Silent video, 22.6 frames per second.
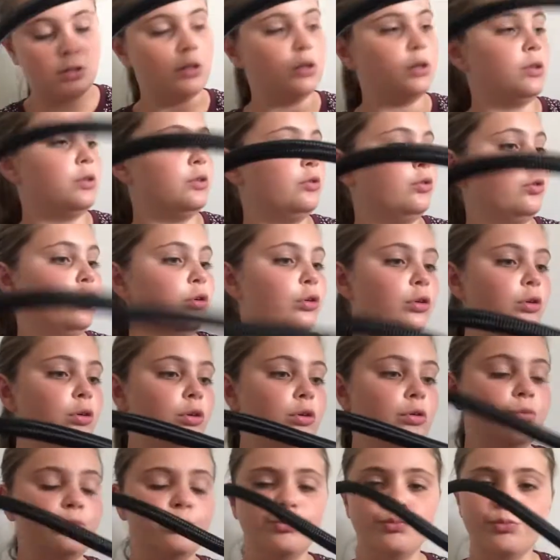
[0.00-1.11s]
your
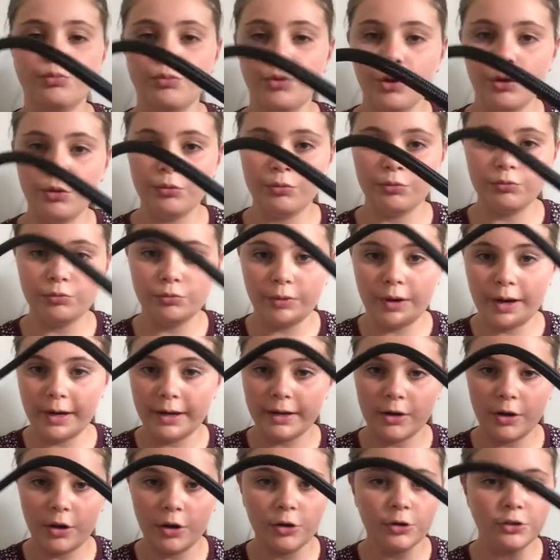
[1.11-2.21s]
reg
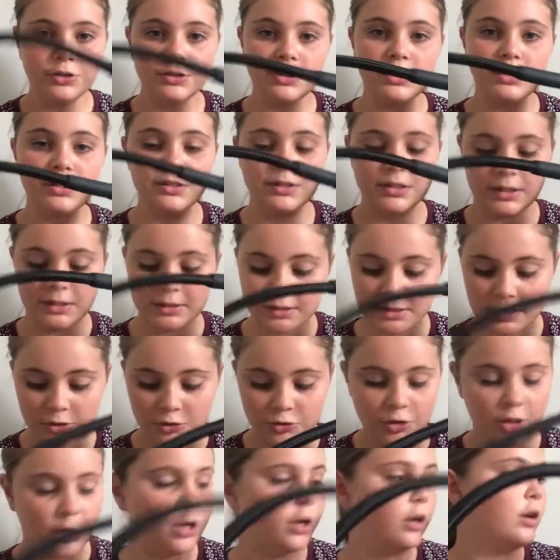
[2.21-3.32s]
hoses,
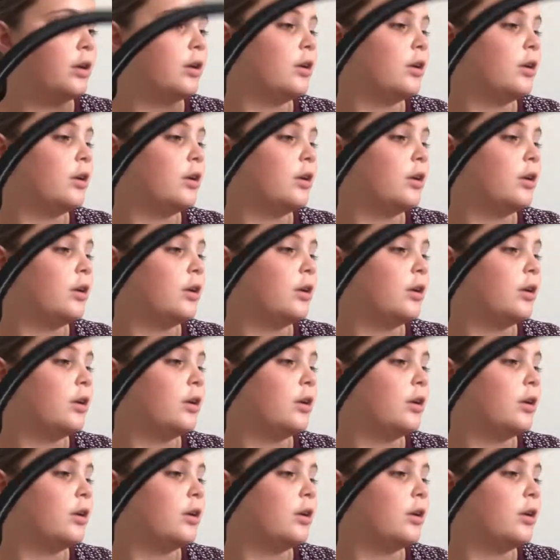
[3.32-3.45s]
etc.